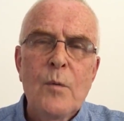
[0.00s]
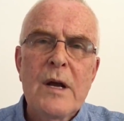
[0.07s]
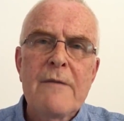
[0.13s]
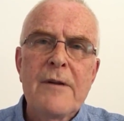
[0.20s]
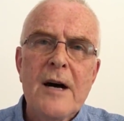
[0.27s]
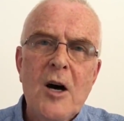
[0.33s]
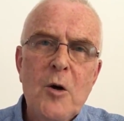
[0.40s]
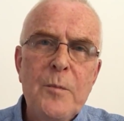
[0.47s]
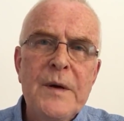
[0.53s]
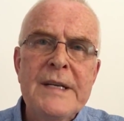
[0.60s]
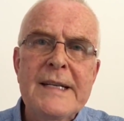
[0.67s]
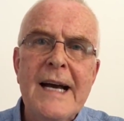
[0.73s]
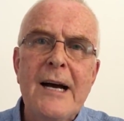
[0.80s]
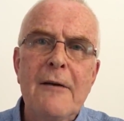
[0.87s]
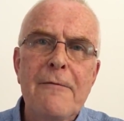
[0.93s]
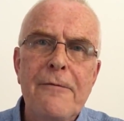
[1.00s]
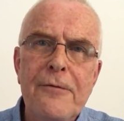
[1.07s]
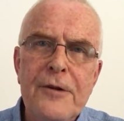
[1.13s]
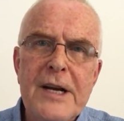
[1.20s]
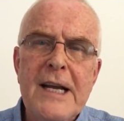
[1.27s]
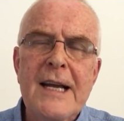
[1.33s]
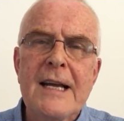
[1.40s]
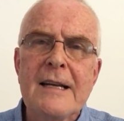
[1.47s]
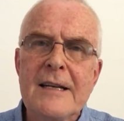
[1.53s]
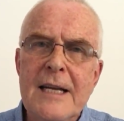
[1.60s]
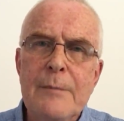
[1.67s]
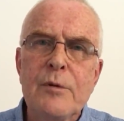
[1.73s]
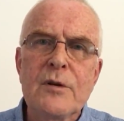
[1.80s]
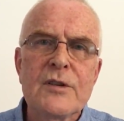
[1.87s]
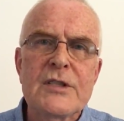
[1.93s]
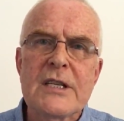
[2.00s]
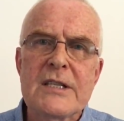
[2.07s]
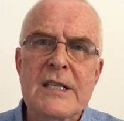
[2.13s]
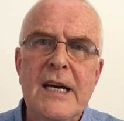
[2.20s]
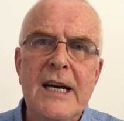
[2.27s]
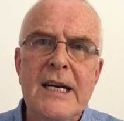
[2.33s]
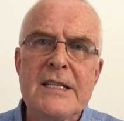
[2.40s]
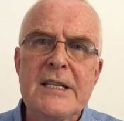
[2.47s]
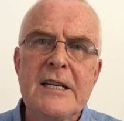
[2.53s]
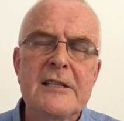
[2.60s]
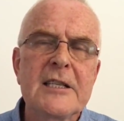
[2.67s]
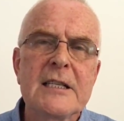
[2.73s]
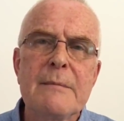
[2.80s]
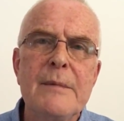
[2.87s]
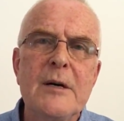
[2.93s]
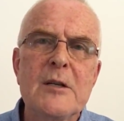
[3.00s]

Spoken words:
We've opened our free and liberal society to the